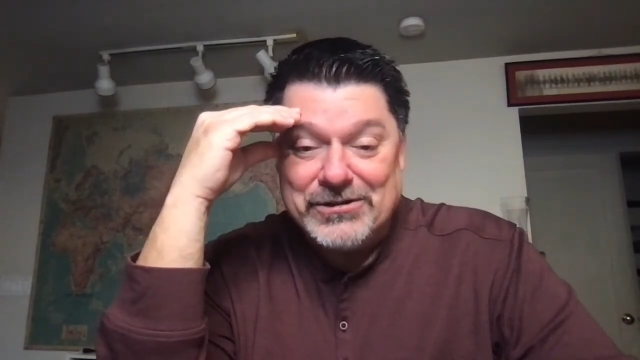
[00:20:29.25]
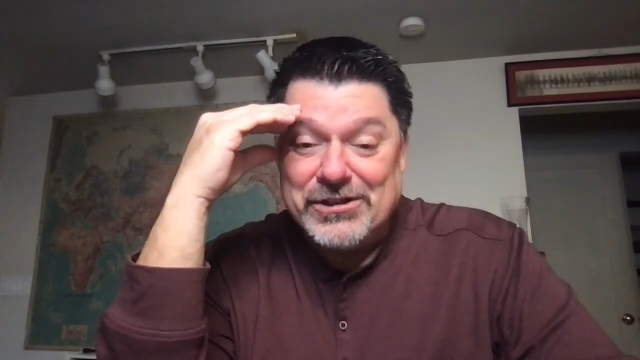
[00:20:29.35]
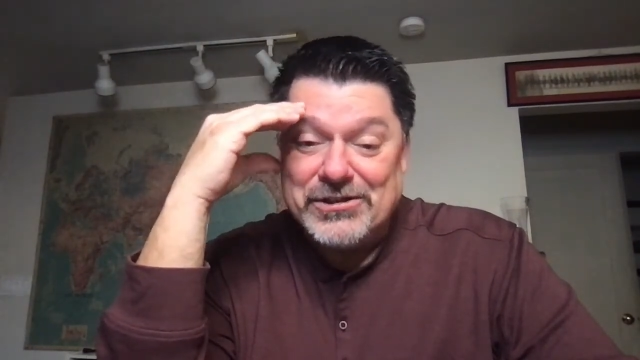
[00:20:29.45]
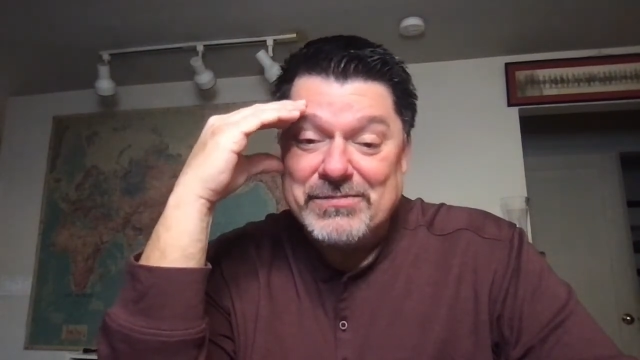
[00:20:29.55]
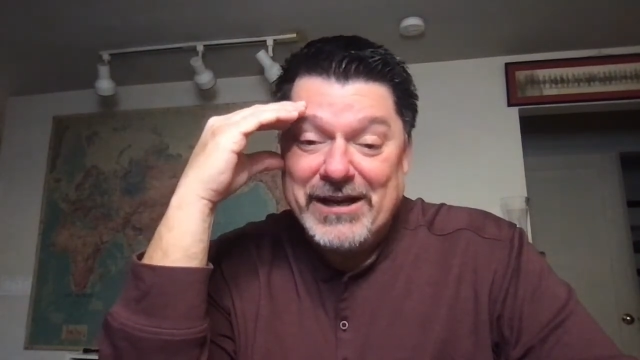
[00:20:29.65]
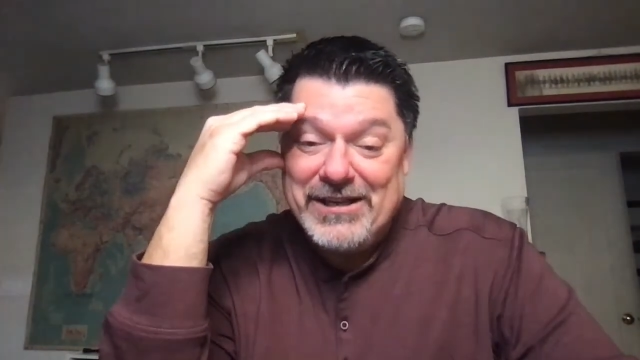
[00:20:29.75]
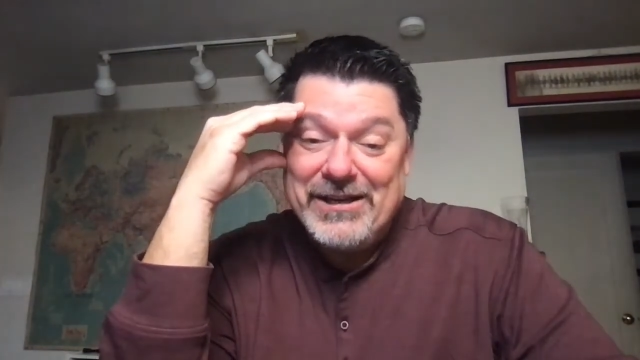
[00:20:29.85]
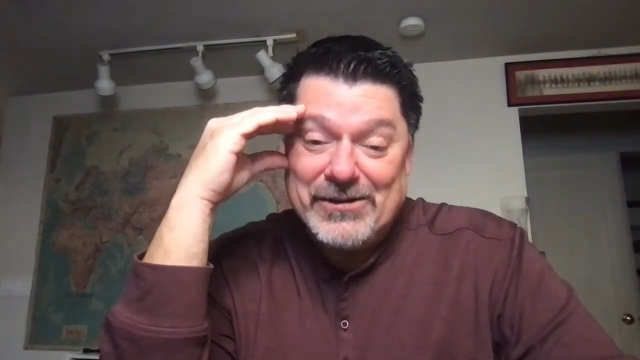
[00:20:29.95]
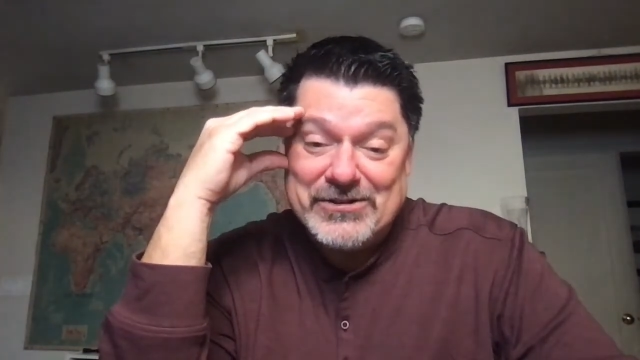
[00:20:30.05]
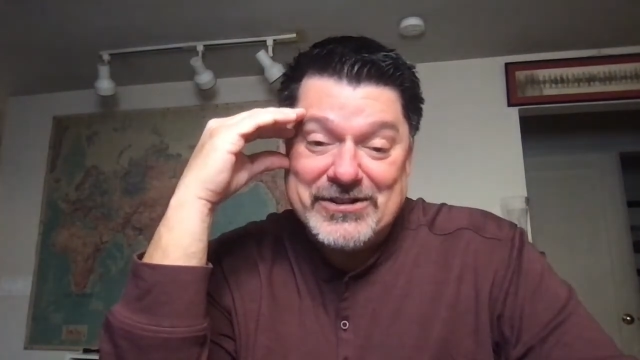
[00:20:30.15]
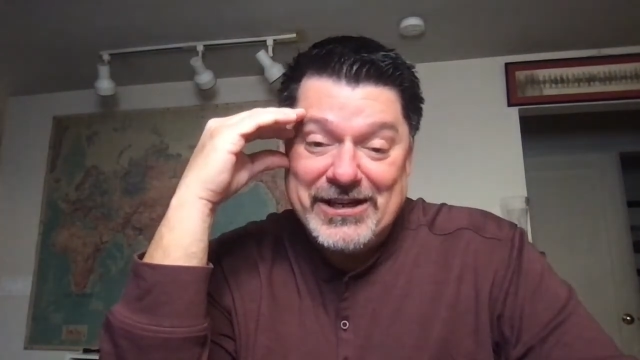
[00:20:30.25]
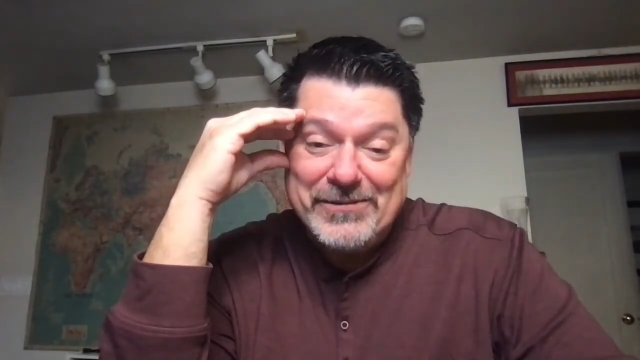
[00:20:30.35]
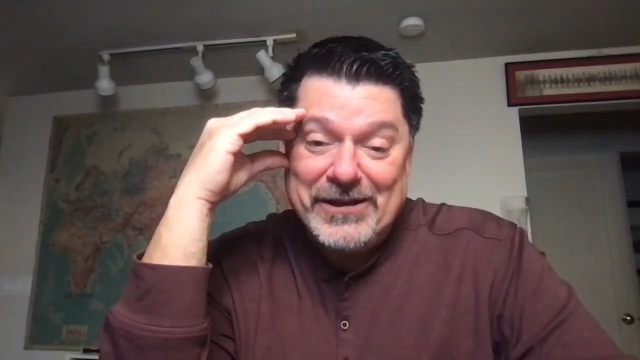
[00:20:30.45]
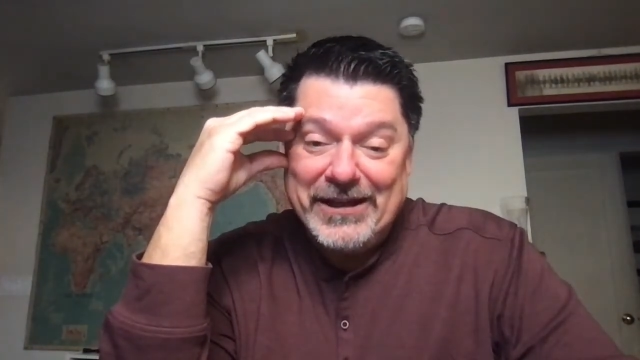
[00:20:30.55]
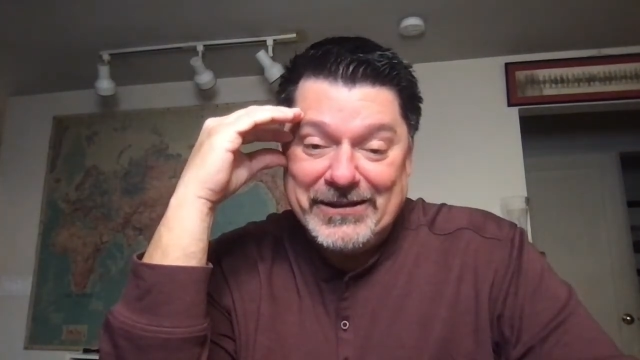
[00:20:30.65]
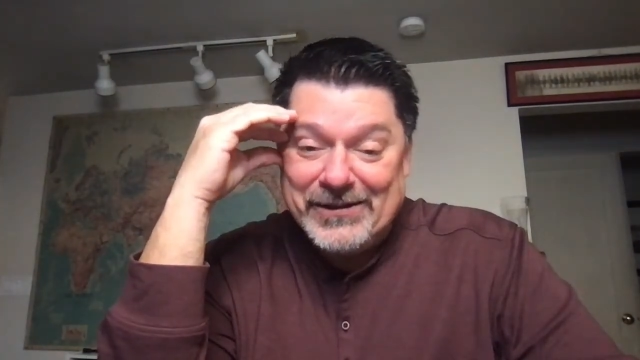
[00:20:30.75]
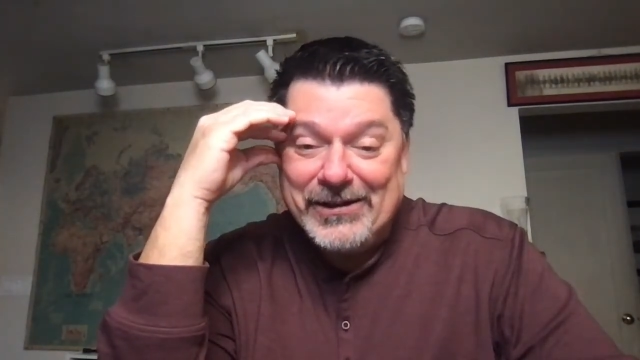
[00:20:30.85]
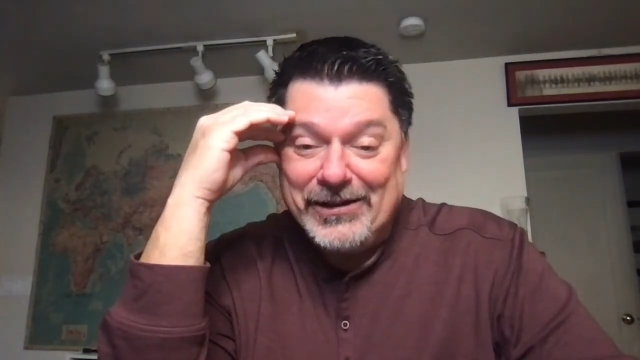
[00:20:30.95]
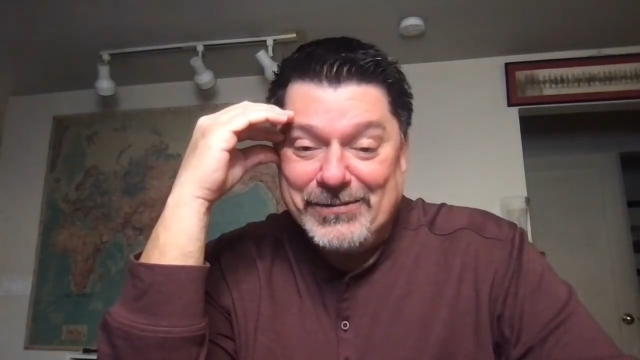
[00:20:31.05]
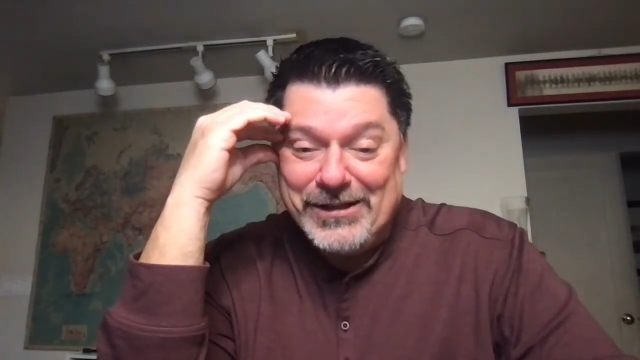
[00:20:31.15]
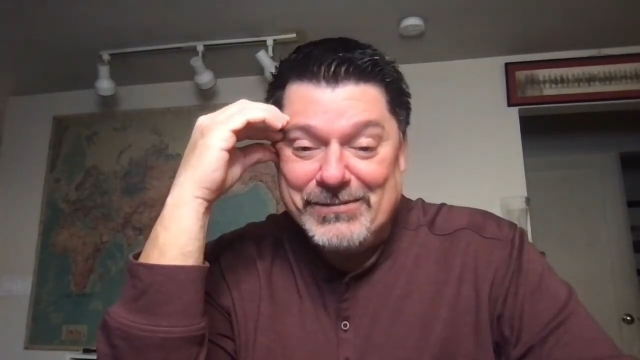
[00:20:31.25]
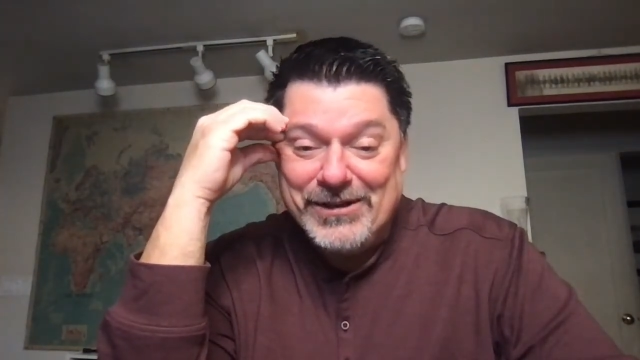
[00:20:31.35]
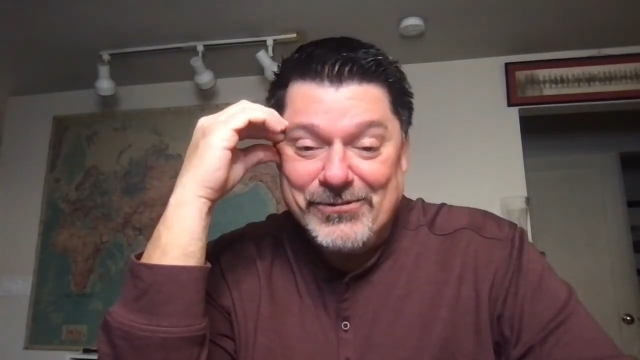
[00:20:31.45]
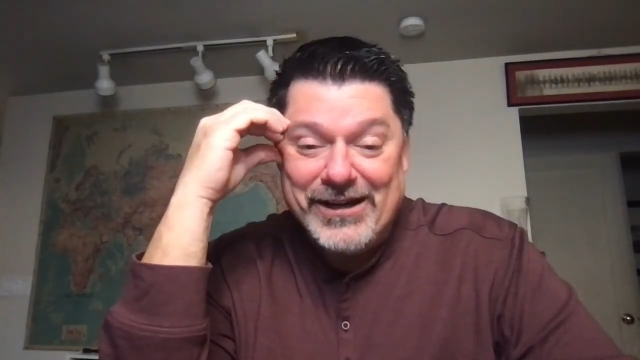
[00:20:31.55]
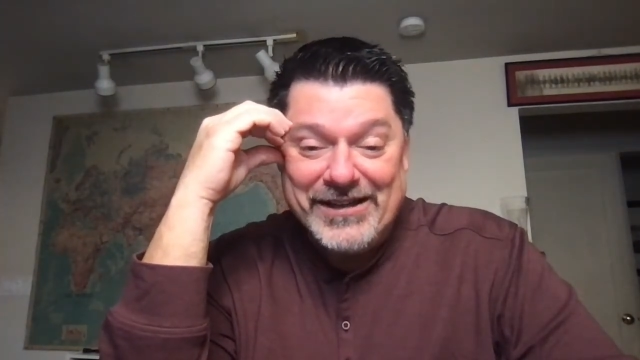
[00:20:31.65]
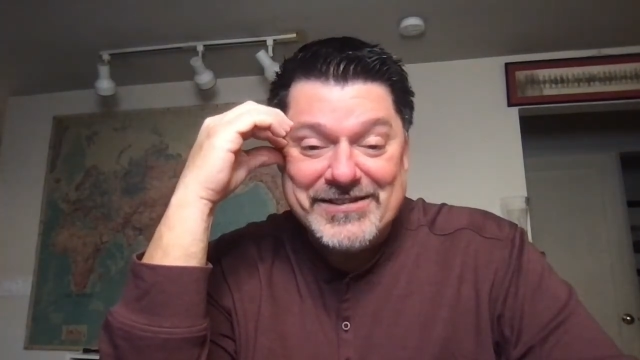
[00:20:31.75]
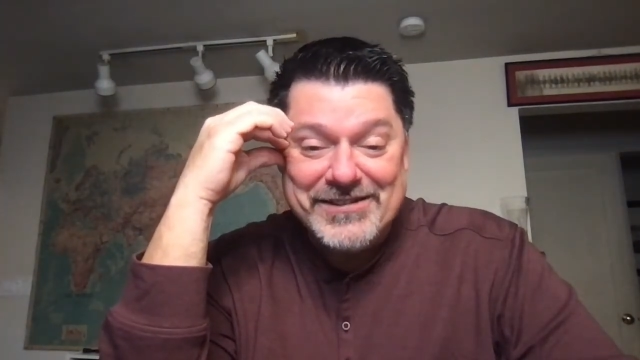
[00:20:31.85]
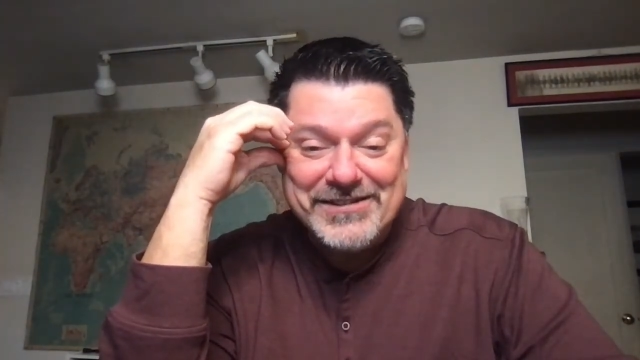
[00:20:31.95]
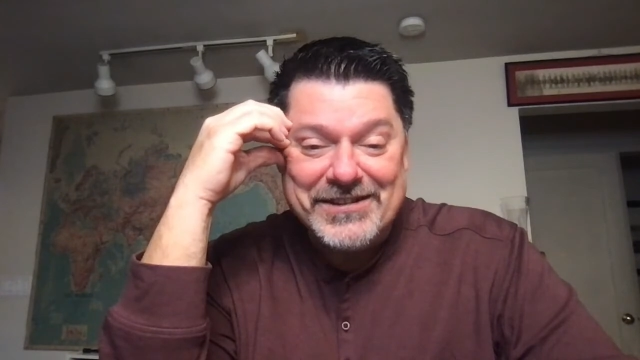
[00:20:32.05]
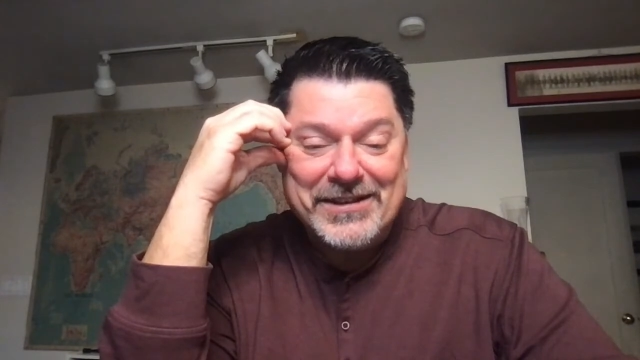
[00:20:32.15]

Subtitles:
church by the interstate, we like to call them in the Midwest.